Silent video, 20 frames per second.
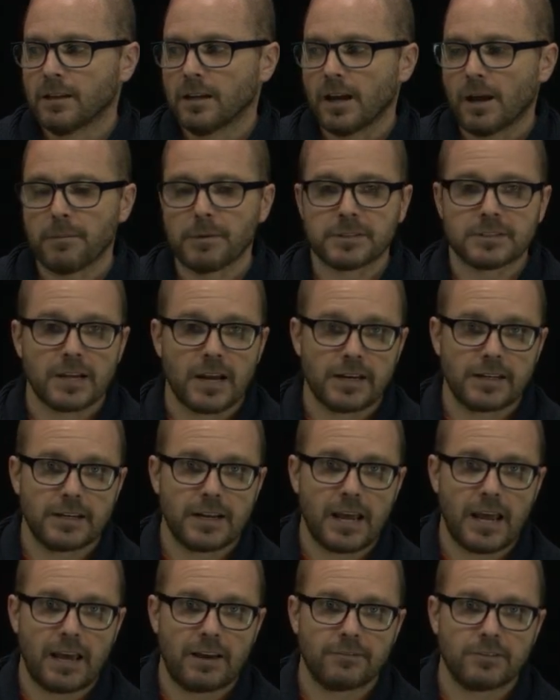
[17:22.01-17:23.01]
excited
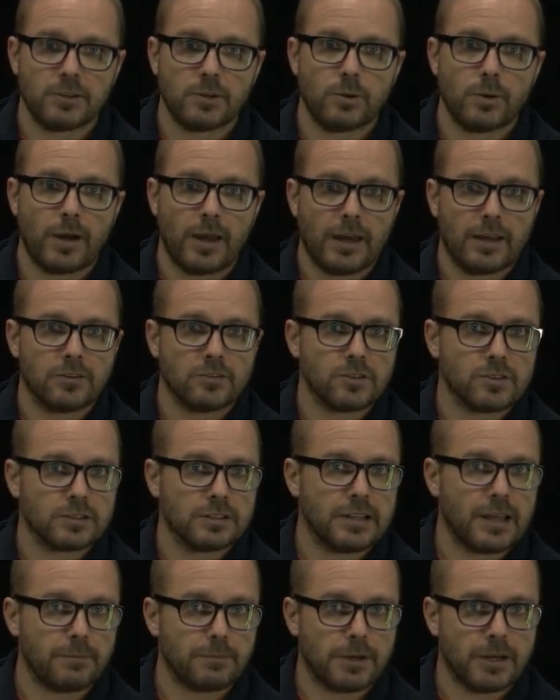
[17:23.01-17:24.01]
to have you, and just
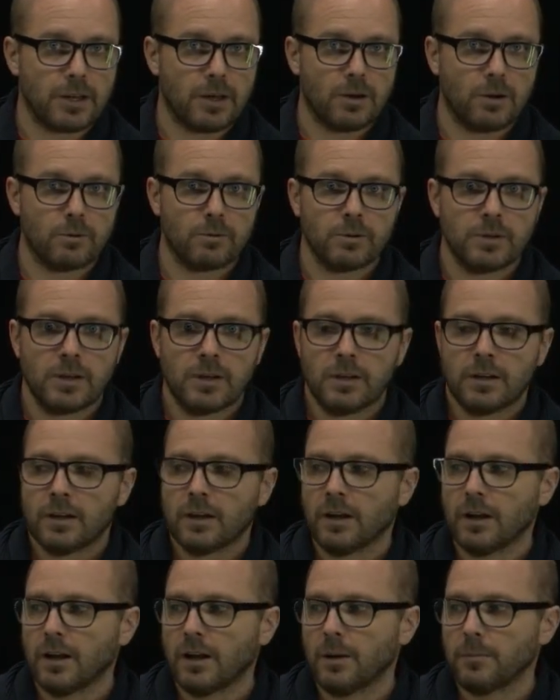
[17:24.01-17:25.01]
let me know
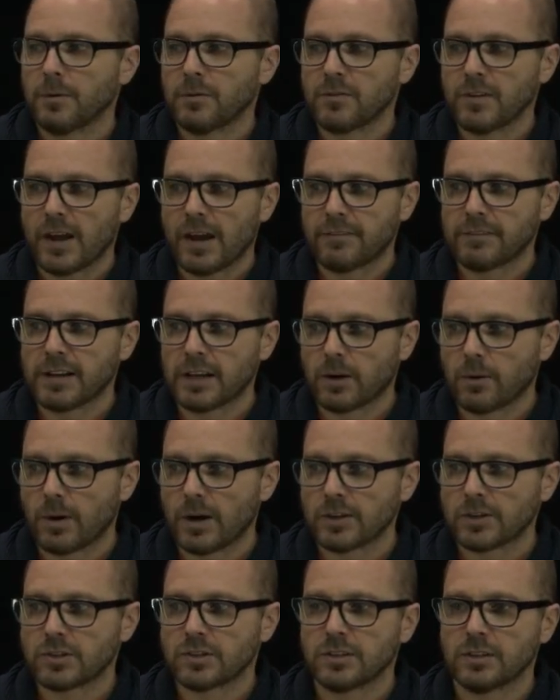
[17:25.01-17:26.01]
if you have any
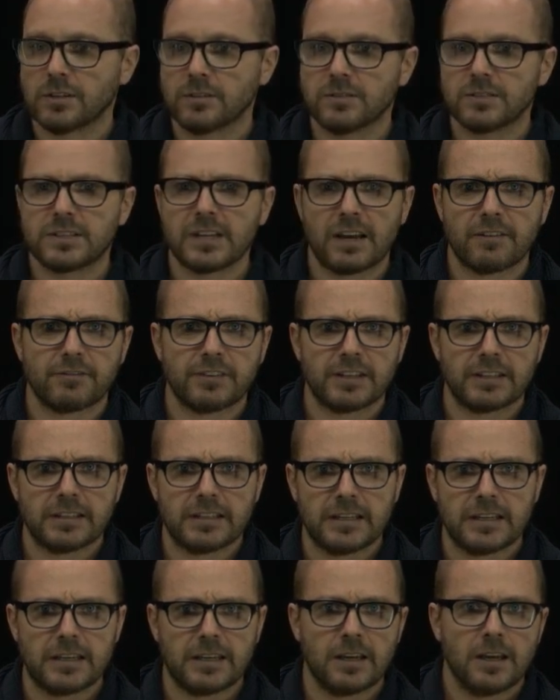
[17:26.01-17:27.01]
questions.
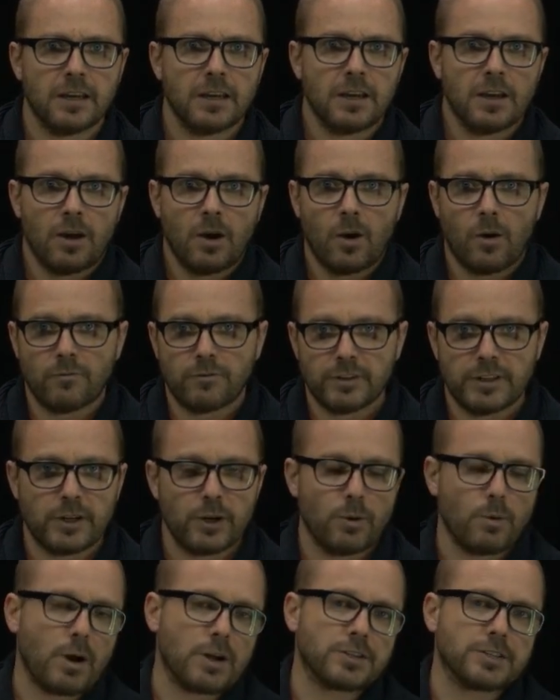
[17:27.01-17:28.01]
Definitely, hopefully
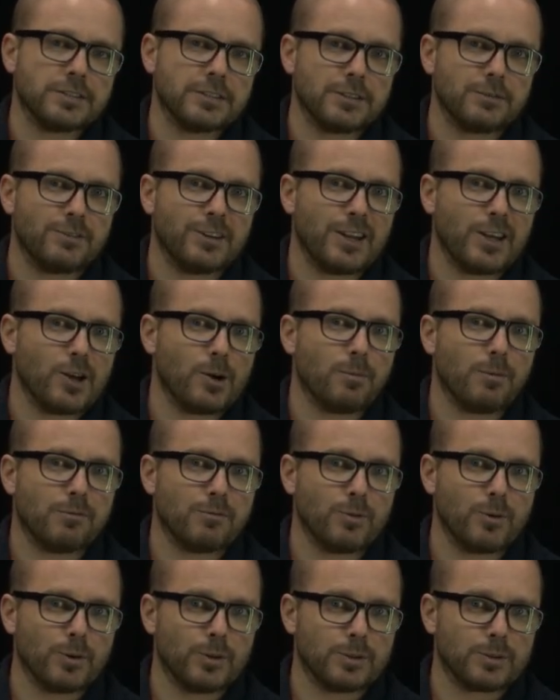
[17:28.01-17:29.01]
you're watching this video
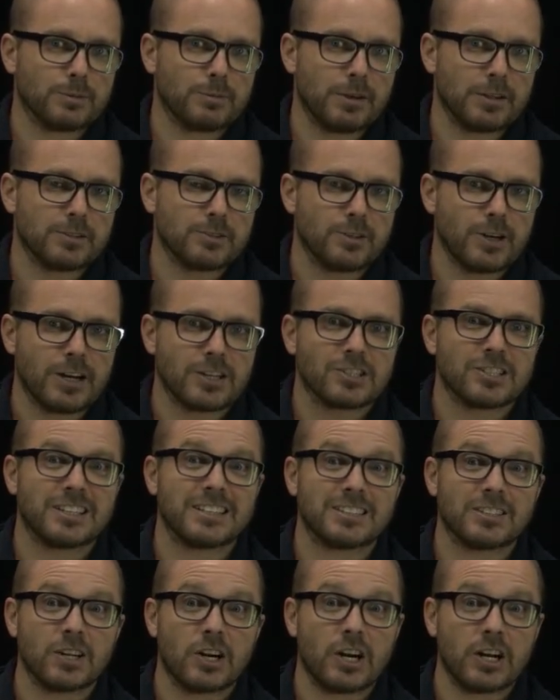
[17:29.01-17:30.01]
before the semester actually
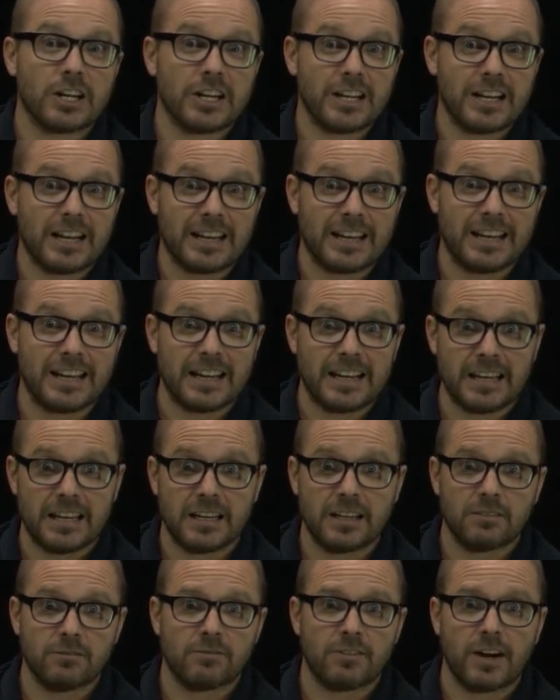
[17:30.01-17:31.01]
started and getting
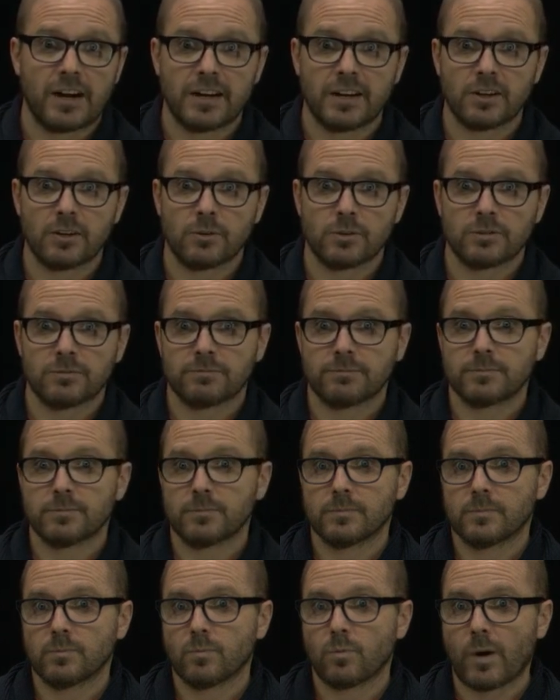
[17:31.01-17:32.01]
in and finding your
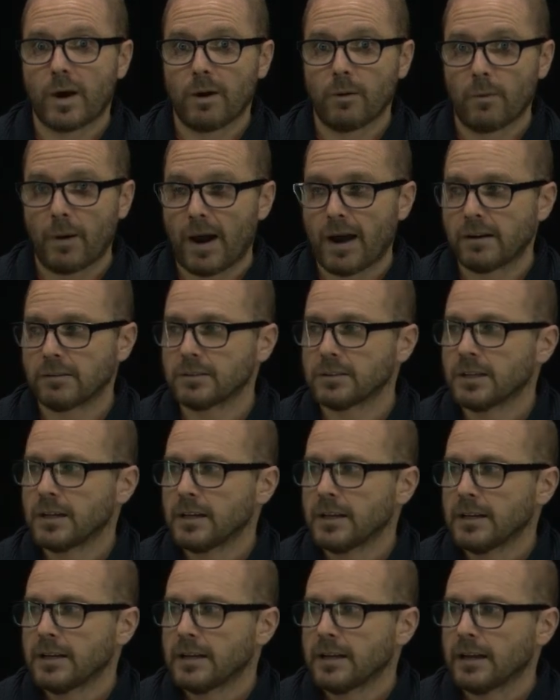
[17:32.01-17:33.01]
way around.
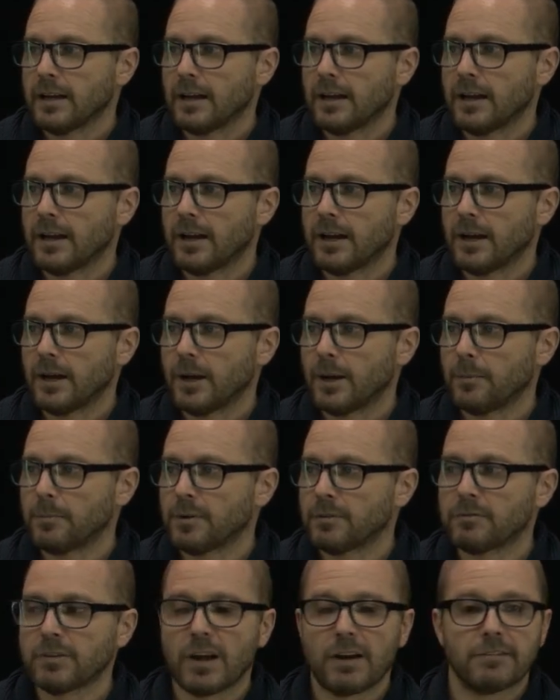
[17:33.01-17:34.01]

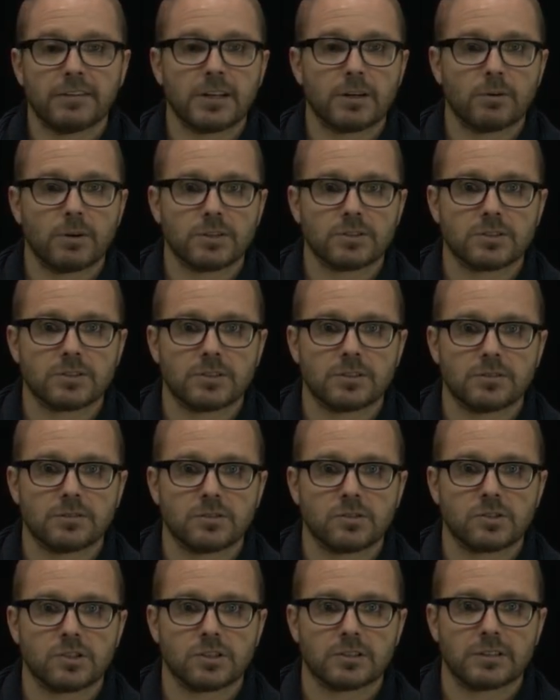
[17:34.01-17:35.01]
If you have any
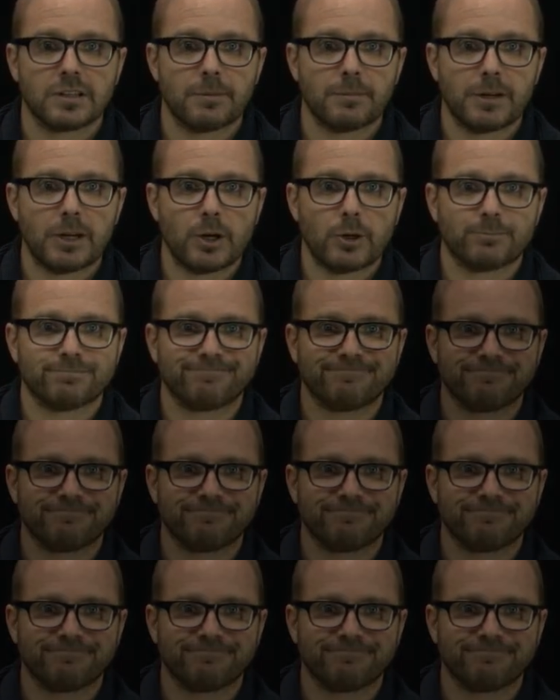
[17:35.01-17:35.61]
questions, just let me know.